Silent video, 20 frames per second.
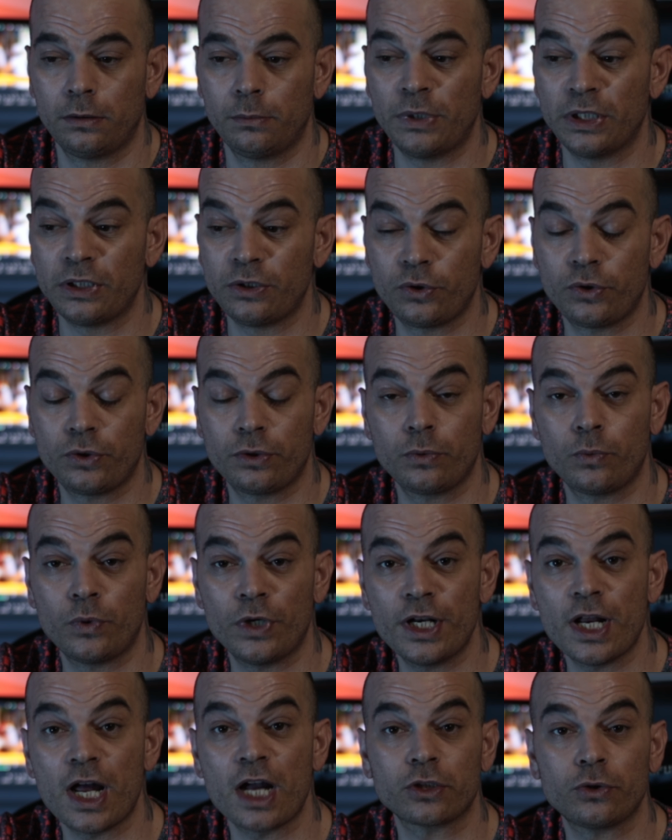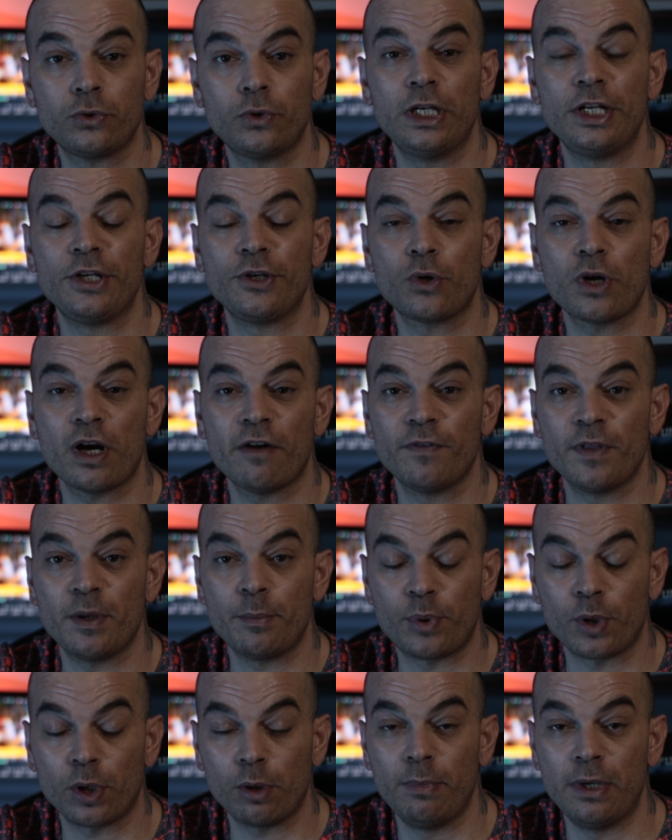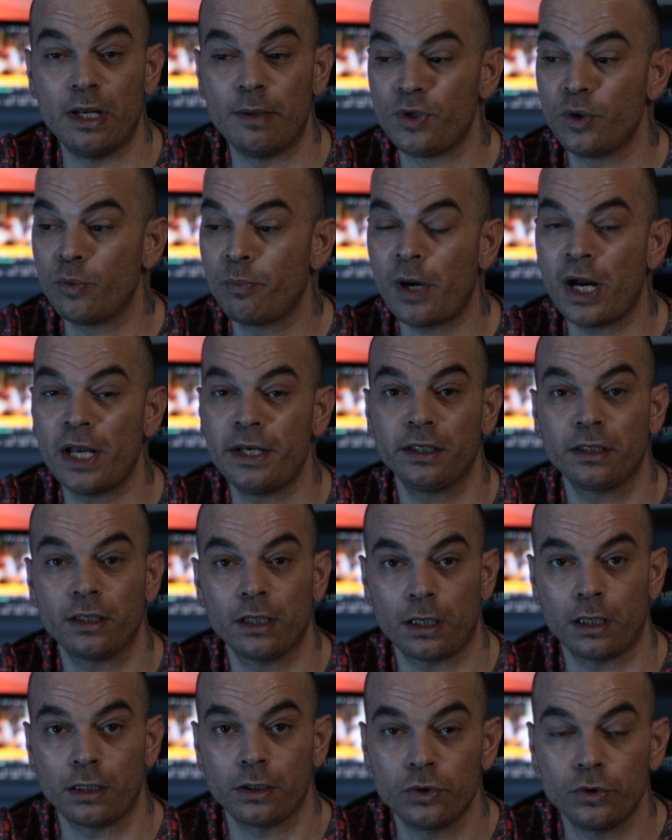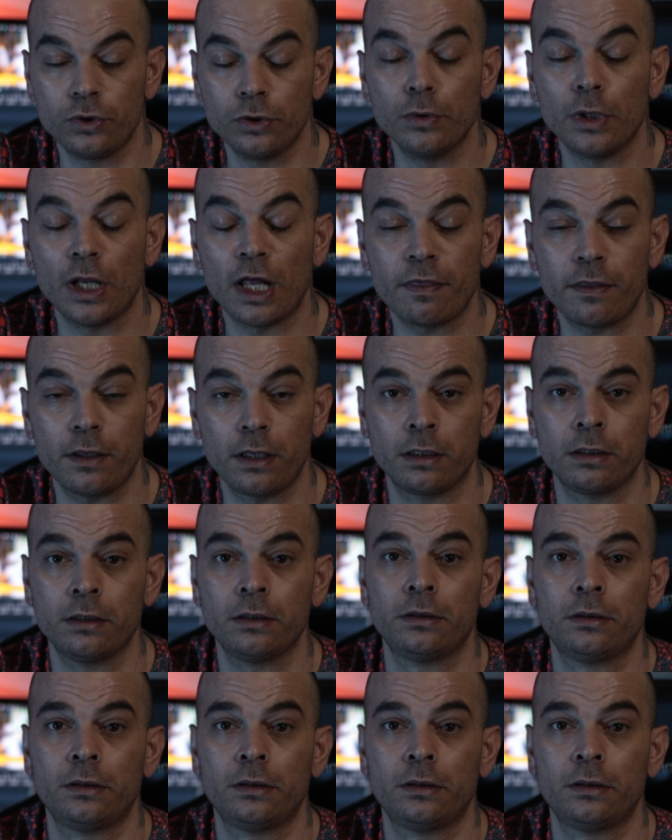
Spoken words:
But when actually you have the problem, you're panicking and you do nothing.